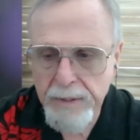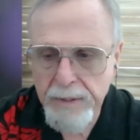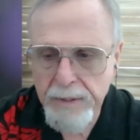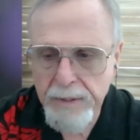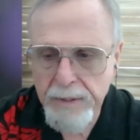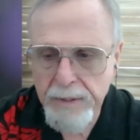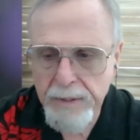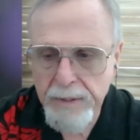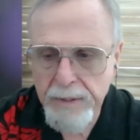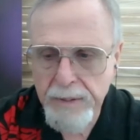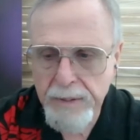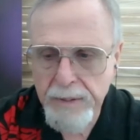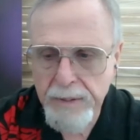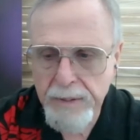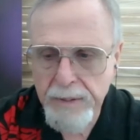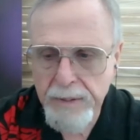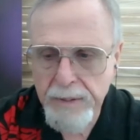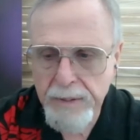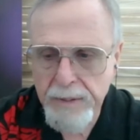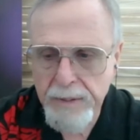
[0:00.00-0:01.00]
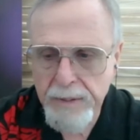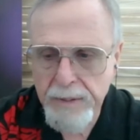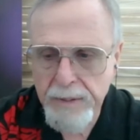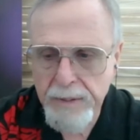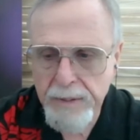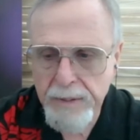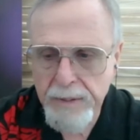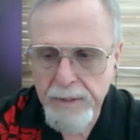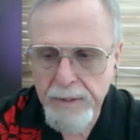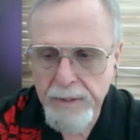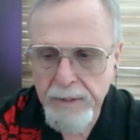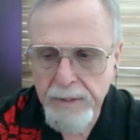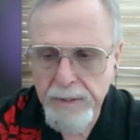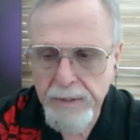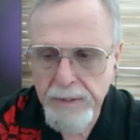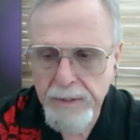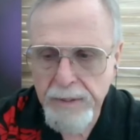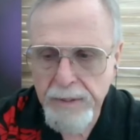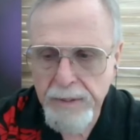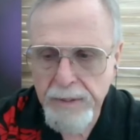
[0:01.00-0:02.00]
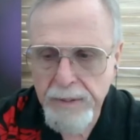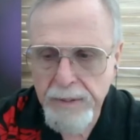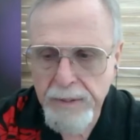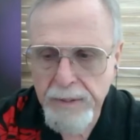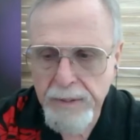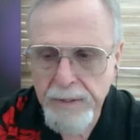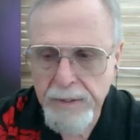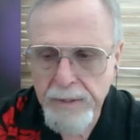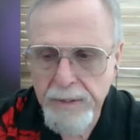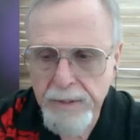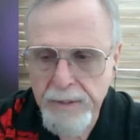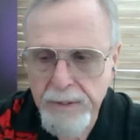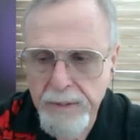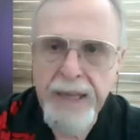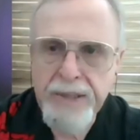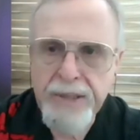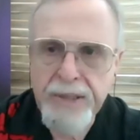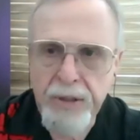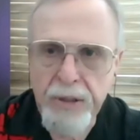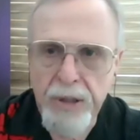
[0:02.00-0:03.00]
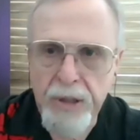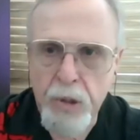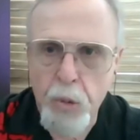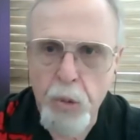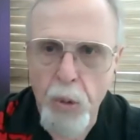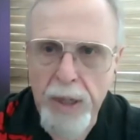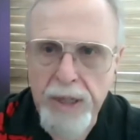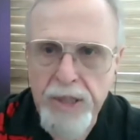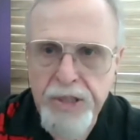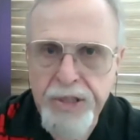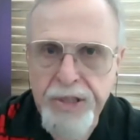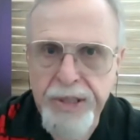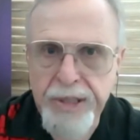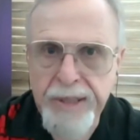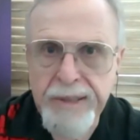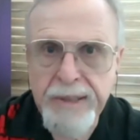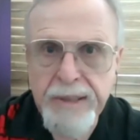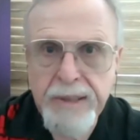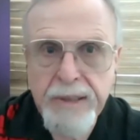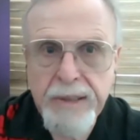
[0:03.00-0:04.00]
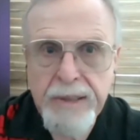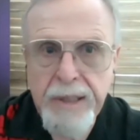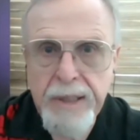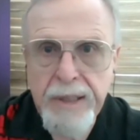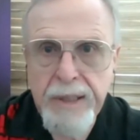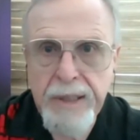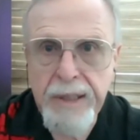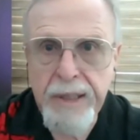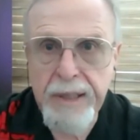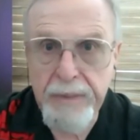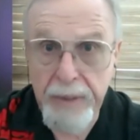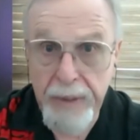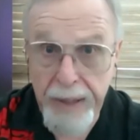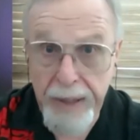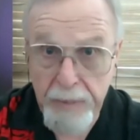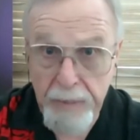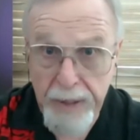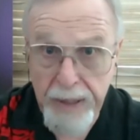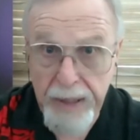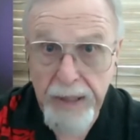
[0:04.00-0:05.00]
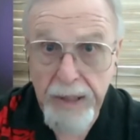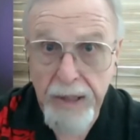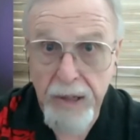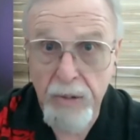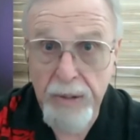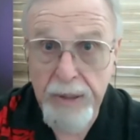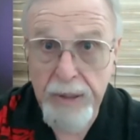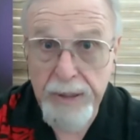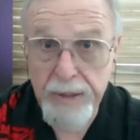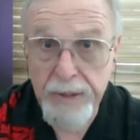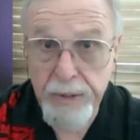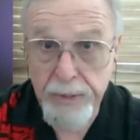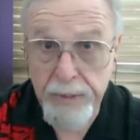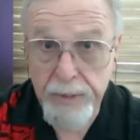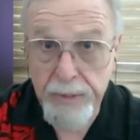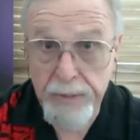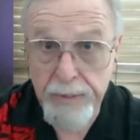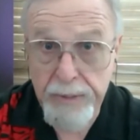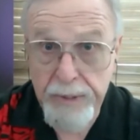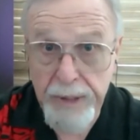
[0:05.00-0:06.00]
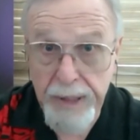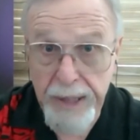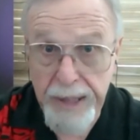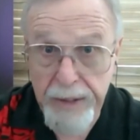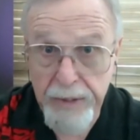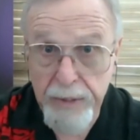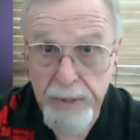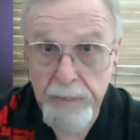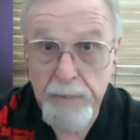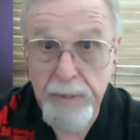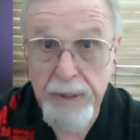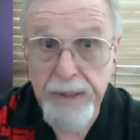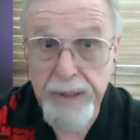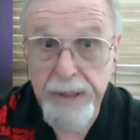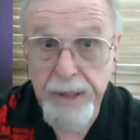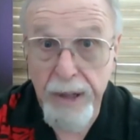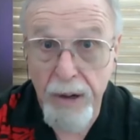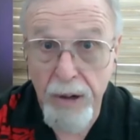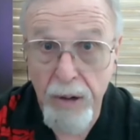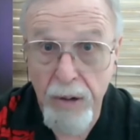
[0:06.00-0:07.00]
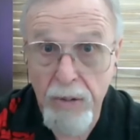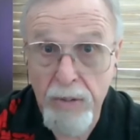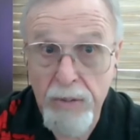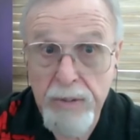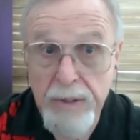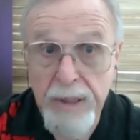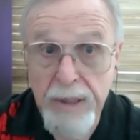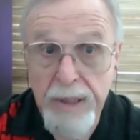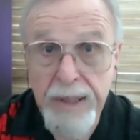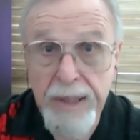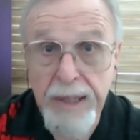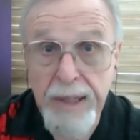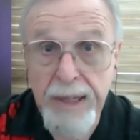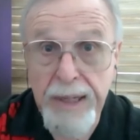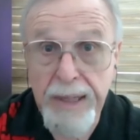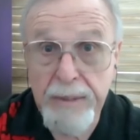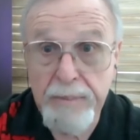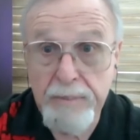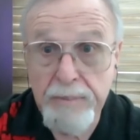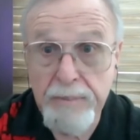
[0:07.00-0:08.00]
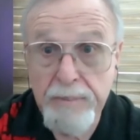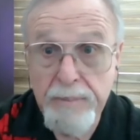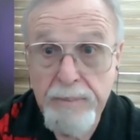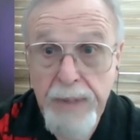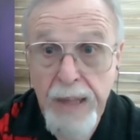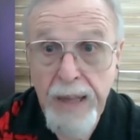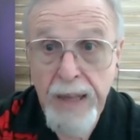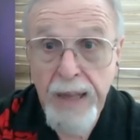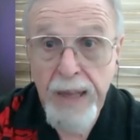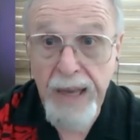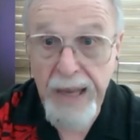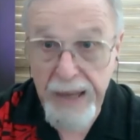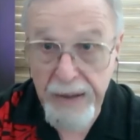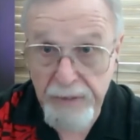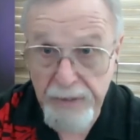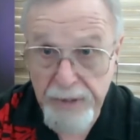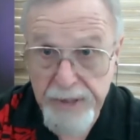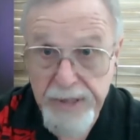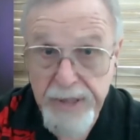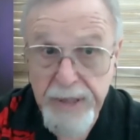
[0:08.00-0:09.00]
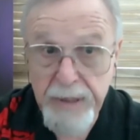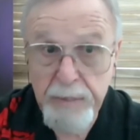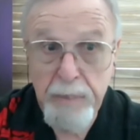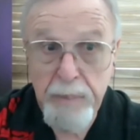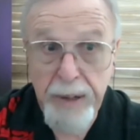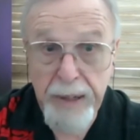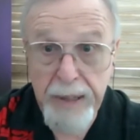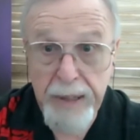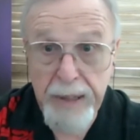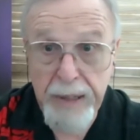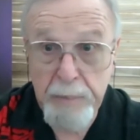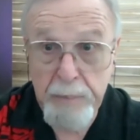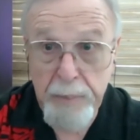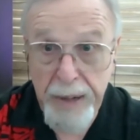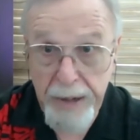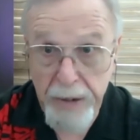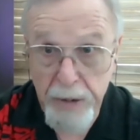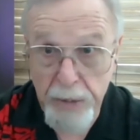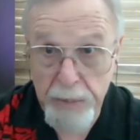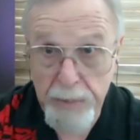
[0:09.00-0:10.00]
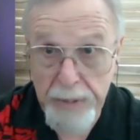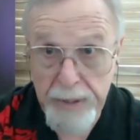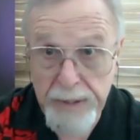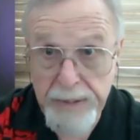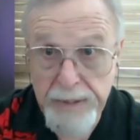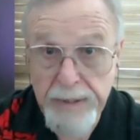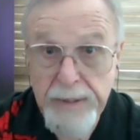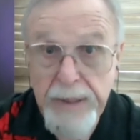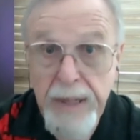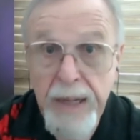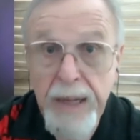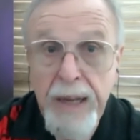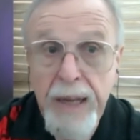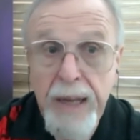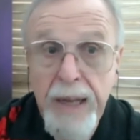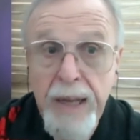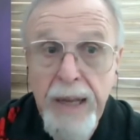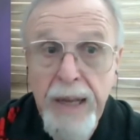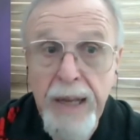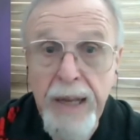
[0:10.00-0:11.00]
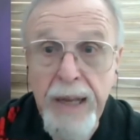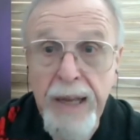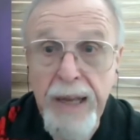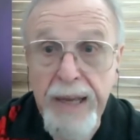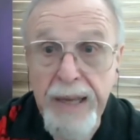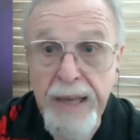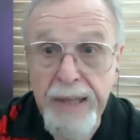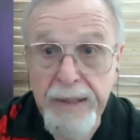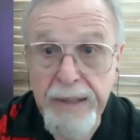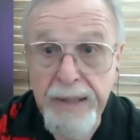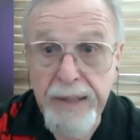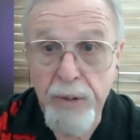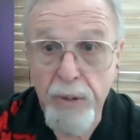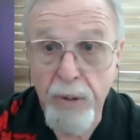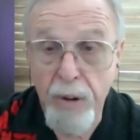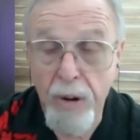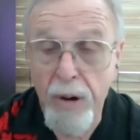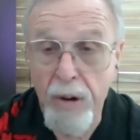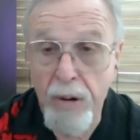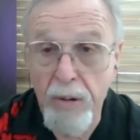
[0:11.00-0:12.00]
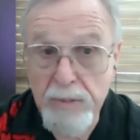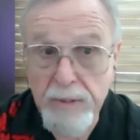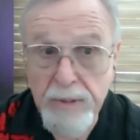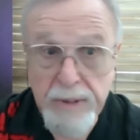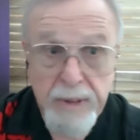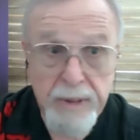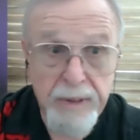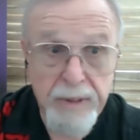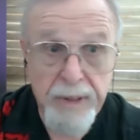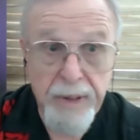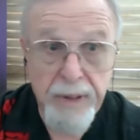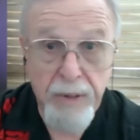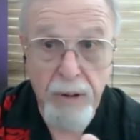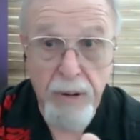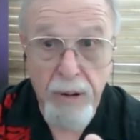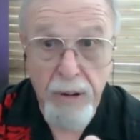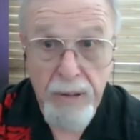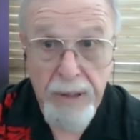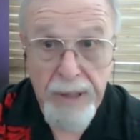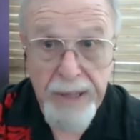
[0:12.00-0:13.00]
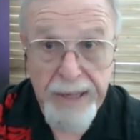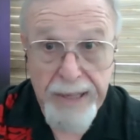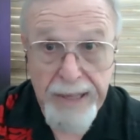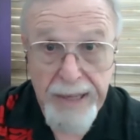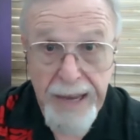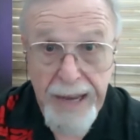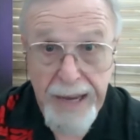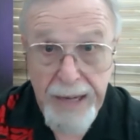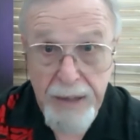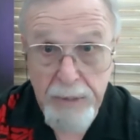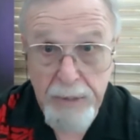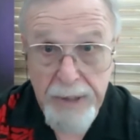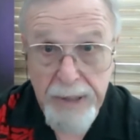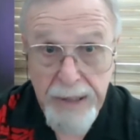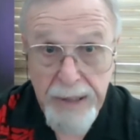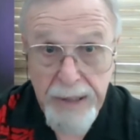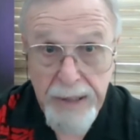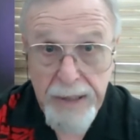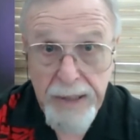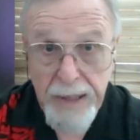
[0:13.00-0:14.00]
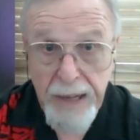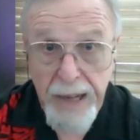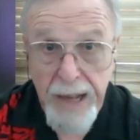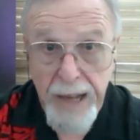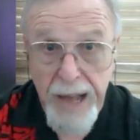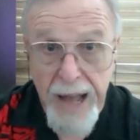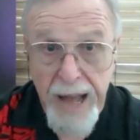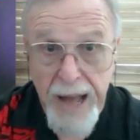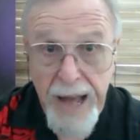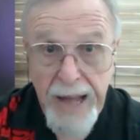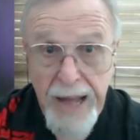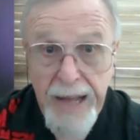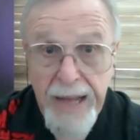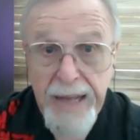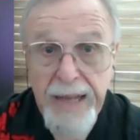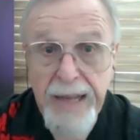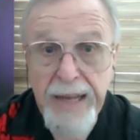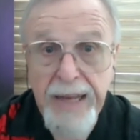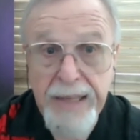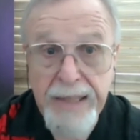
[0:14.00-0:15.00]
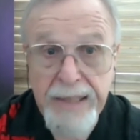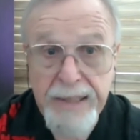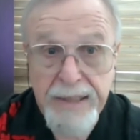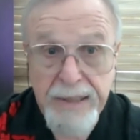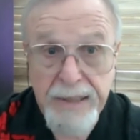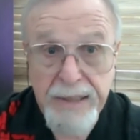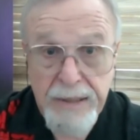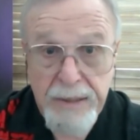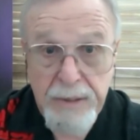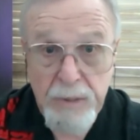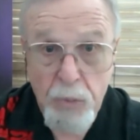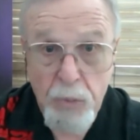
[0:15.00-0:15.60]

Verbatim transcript: prioritized? No, and that's a good question. And that we can go into later, but no. Um, if it's an impairment, it they're all they're all in equity. And